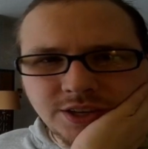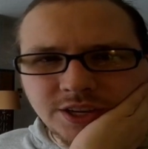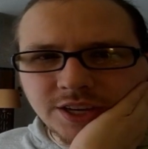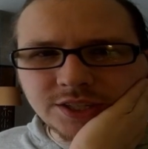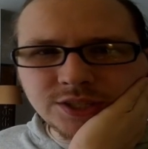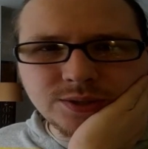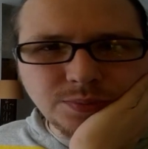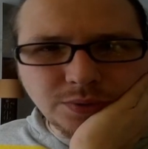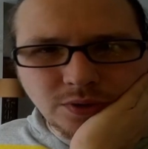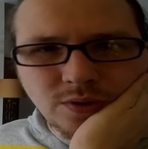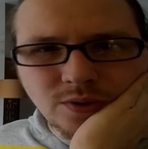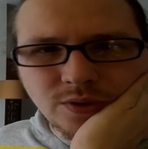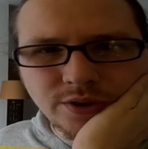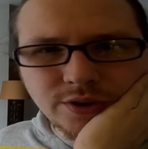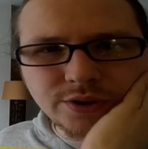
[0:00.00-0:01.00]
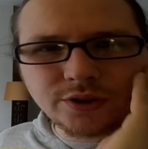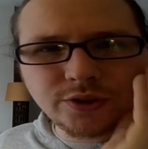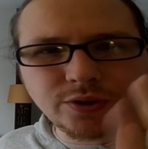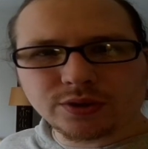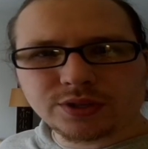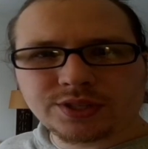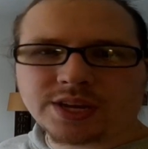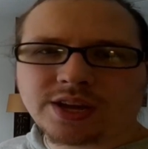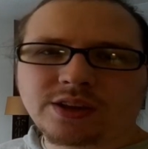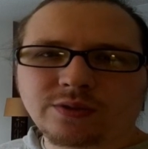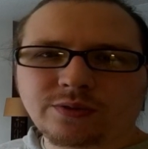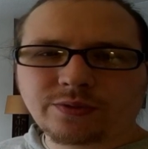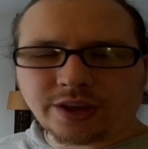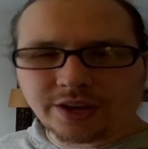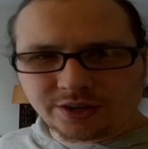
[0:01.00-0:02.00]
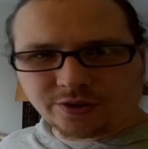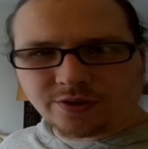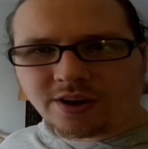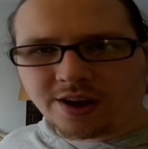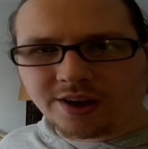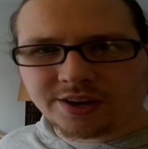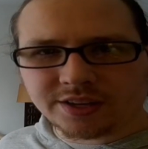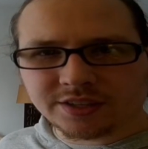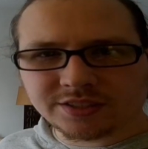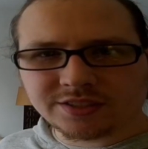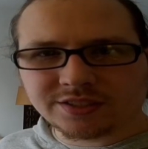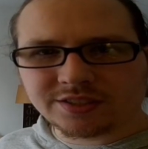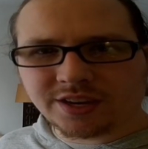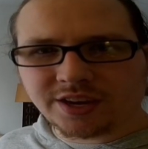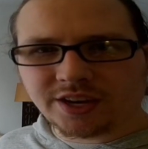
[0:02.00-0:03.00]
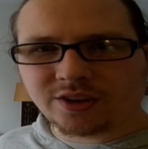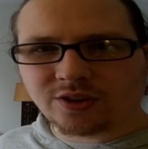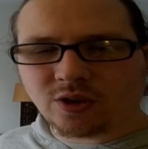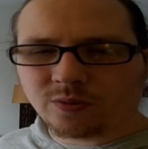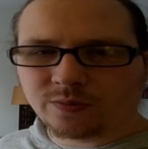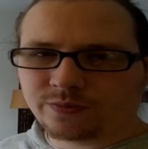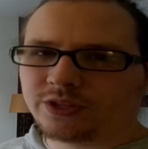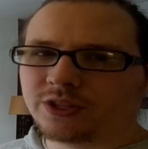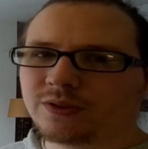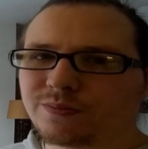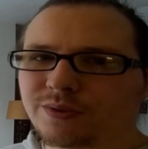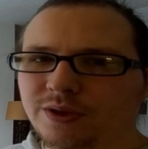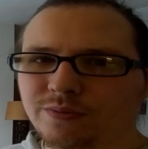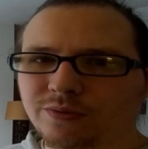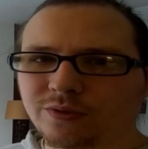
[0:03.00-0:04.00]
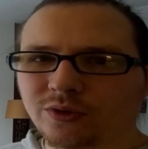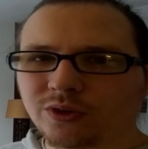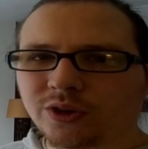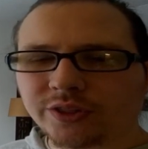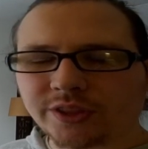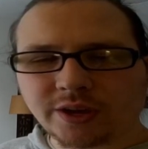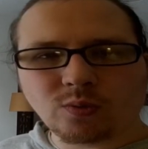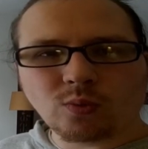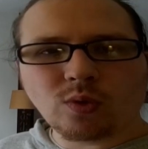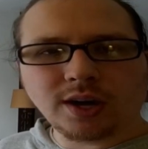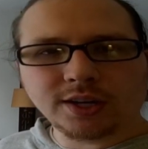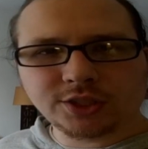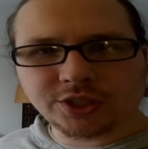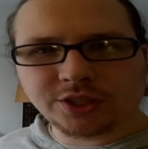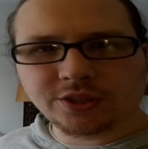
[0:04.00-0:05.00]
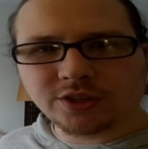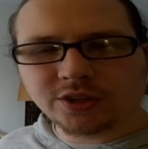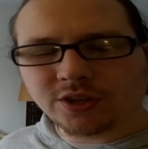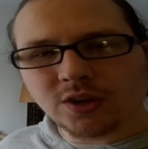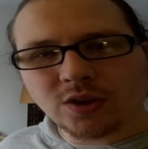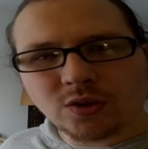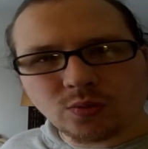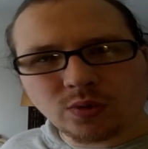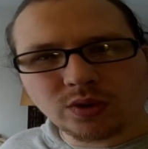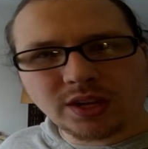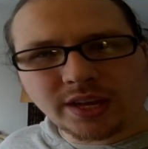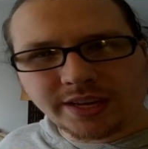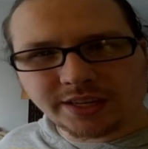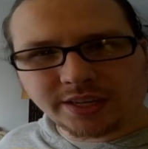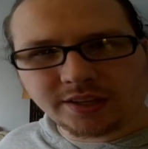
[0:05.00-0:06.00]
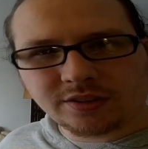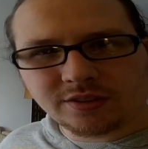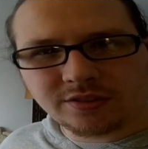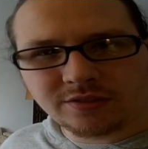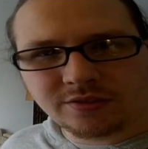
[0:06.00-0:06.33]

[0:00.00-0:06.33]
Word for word: explore yourself and your audience, and hopefully the people that watch it will like it.